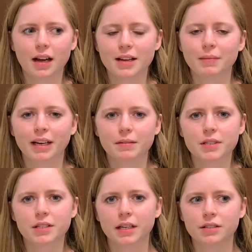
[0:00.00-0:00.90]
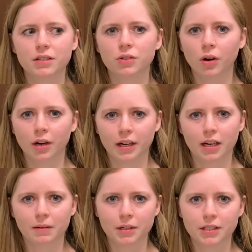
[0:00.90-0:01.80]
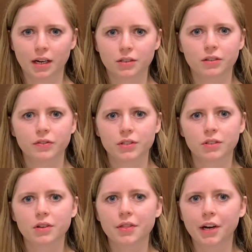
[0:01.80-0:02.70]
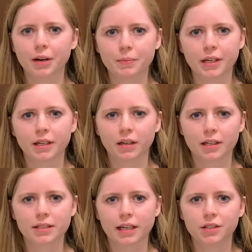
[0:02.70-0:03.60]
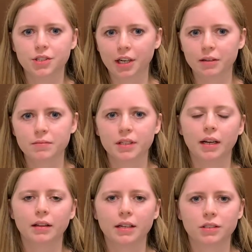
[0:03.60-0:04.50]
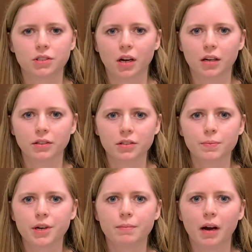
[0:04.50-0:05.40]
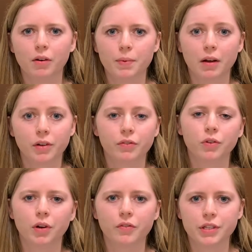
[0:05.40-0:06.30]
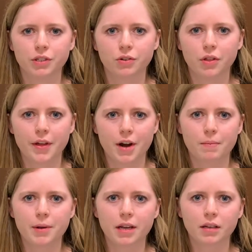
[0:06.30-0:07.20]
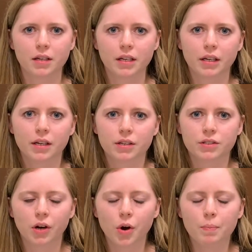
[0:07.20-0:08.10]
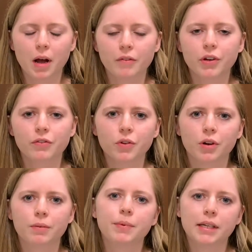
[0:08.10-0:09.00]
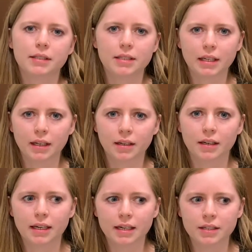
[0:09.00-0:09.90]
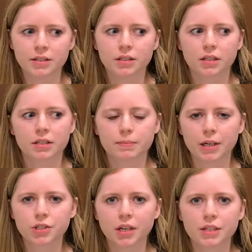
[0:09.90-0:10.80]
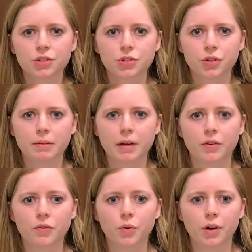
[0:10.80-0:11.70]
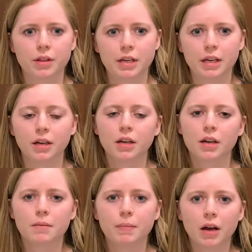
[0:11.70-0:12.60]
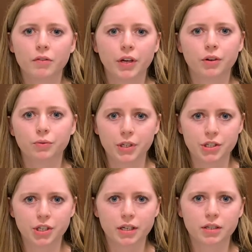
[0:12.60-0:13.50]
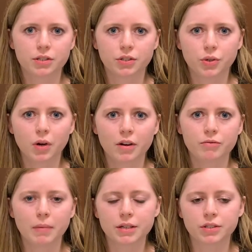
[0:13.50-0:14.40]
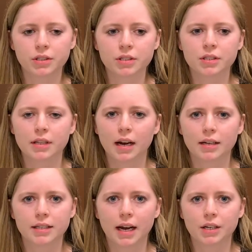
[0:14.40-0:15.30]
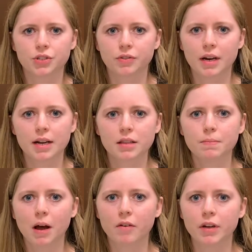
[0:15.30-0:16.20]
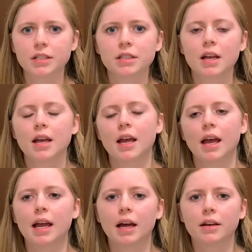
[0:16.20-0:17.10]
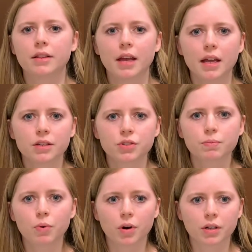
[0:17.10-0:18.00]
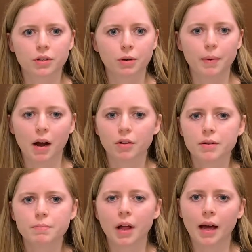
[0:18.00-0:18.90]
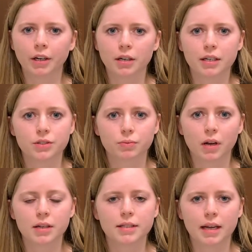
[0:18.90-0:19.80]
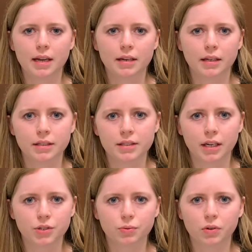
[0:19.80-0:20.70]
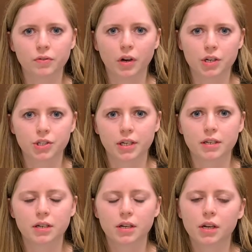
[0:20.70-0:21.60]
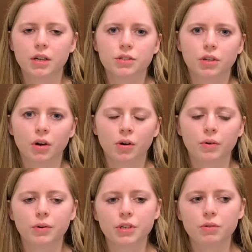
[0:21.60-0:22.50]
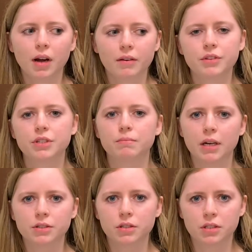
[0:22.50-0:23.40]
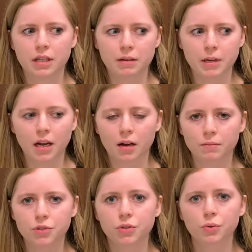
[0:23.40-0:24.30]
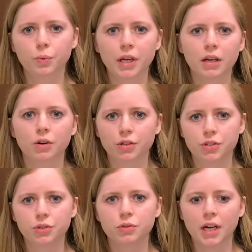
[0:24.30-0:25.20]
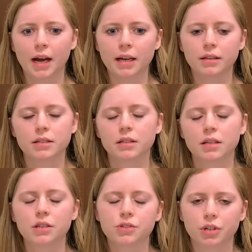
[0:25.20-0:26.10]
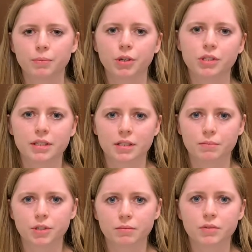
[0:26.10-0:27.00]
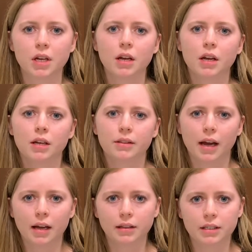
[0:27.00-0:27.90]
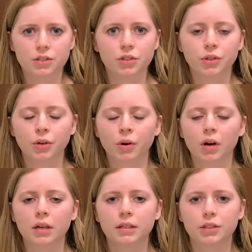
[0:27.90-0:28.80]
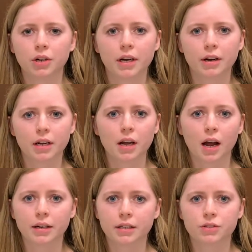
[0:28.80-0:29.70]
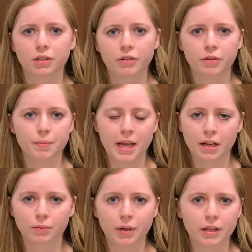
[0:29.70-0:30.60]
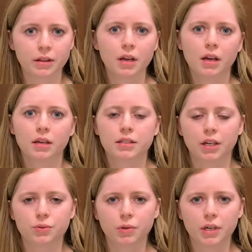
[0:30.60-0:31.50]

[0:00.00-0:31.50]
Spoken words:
Hi, my name is Daisy Doherty and I'm a doctor of physical therapy here at St. James, and I'd like to talk a little bit about pelvic floor physical therapy. So pelvic floor PT is specialized treatment for the pelvic region. So you have muscles that attach right at the pelvis and they support your bowel and bladder as well as aid in sexual function. So when you have these muscles and they become too weak or too tight, this can contribute to symptoms that lead to urinary incontinence or even pain with sexual